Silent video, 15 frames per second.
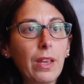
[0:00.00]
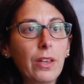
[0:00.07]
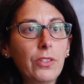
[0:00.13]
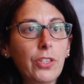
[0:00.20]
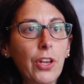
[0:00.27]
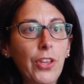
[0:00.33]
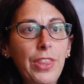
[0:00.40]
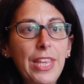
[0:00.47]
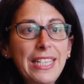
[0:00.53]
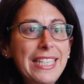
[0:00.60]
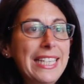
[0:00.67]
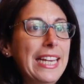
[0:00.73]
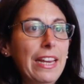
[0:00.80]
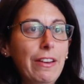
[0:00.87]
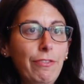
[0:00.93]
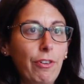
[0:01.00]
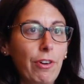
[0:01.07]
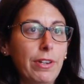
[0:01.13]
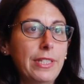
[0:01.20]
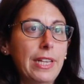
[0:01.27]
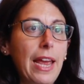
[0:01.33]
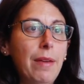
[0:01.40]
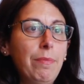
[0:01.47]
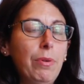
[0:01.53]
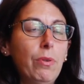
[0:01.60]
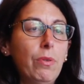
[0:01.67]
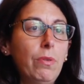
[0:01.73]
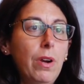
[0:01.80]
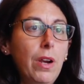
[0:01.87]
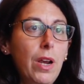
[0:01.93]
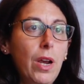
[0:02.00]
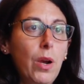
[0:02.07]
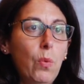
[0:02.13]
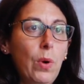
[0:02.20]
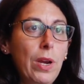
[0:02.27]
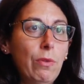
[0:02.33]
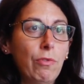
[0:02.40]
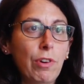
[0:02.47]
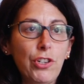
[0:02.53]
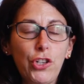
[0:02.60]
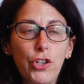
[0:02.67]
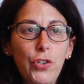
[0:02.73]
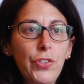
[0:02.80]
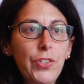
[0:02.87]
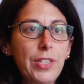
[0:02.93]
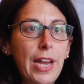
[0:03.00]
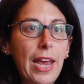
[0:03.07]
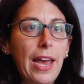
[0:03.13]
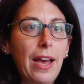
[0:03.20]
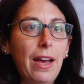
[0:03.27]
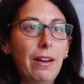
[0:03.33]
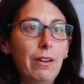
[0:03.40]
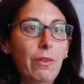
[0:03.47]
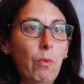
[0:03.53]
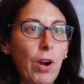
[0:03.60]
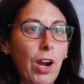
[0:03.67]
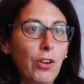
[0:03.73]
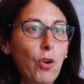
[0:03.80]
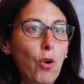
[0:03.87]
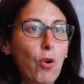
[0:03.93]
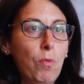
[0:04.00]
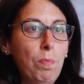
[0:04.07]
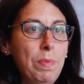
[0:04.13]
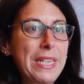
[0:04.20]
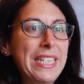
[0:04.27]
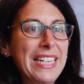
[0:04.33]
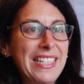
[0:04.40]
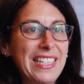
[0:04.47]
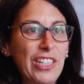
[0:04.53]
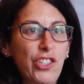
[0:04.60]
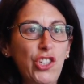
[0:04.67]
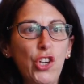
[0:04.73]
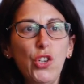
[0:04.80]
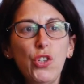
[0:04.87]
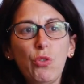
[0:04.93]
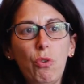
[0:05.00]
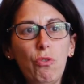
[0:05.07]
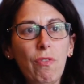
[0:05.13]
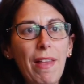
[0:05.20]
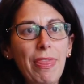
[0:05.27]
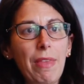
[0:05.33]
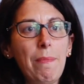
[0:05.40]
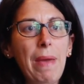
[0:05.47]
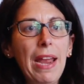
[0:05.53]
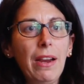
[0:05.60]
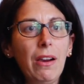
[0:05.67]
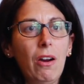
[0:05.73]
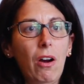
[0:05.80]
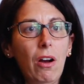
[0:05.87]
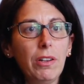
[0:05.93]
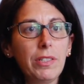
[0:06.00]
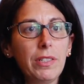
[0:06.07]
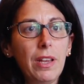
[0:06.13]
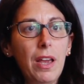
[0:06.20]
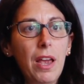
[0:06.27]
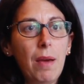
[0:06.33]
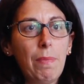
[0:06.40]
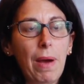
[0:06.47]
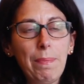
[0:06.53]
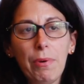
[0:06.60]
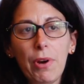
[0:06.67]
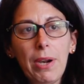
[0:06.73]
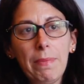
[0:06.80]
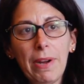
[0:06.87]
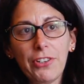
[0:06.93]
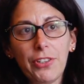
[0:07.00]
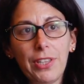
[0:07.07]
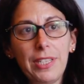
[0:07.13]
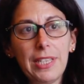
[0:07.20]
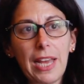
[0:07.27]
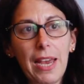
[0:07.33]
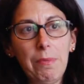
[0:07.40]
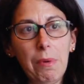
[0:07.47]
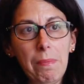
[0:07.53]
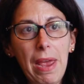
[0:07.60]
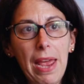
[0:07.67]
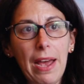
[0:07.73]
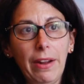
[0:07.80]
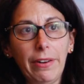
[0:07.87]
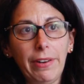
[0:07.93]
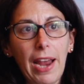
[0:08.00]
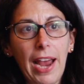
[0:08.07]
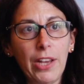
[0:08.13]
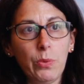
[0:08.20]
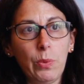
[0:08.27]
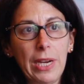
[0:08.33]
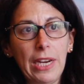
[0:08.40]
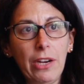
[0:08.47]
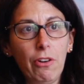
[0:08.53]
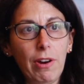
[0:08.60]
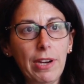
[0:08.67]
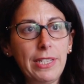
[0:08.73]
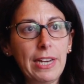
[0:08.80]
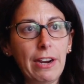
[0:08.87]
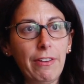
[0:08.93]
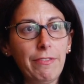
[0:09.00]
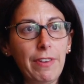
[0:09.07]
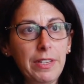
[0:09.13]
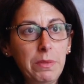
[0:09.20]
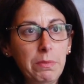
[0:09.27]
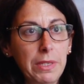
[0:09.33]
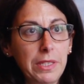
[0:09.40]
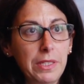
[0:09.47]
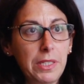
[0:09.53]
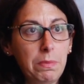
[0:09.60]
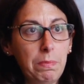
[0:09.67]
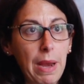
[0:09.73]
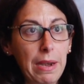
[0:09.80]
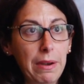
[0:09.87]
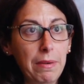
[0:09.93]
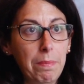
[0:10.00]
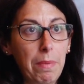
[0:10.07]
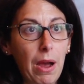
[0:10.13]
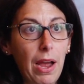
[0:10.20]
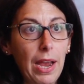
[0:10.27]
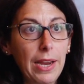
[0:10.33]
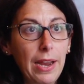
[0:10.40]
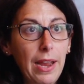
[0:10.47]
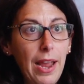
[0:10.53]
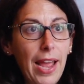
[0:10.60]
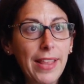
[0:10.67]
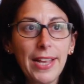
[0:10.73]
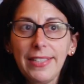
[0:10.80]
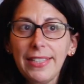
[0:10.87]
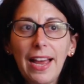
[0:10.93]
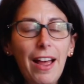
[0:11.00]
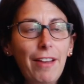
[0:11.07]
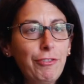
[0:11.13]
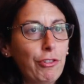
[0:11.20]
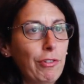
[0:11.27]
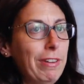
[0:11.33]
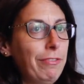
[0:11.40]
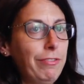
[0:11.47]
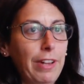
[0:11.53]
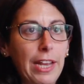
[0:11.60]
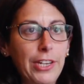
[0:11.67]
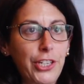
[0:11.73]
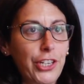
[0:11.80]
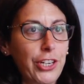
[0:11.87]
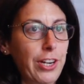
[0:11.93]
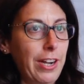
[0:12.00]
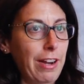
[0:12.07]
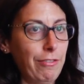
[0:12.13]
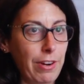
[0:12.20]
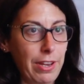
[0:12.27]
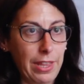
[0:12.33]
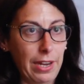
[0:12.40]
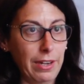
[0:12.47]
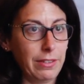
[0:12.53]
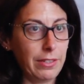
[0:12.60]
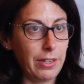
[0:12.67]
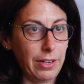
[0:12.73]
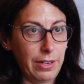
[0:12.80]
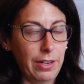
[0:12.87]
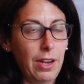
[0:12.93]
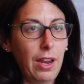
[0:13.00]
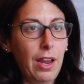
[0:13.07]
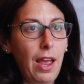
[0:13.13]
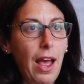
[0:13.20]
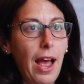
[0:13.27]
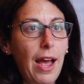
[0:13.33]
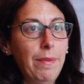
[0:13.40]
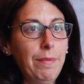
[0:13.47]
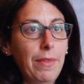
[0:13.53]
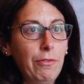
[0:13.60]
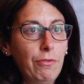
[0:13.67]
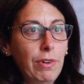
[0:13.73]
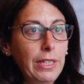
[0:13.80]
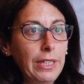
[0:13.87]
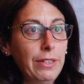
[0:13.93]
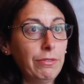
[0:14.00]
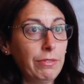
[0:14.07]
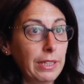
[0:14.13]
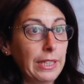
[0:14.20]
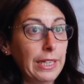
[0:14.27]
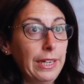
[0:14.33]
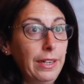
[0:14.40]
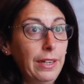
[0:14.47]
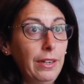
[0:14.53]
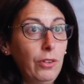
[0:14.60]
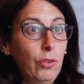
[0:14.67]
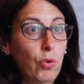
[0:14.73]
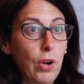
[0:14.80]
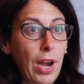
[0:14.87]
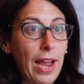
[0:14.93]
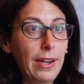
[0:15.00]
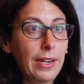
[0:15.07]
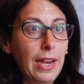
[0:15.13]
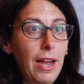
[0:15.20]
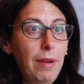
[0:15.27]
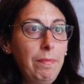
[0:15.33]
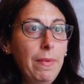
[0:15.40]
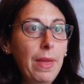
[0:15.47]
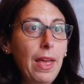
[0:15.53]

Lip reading: So this year, for example, we reduced our, what I'd call business as usual, run the bank costs by pretty much the same amount as we increased our investment spend by. And that's after inflation and everything. So really, really good outcome.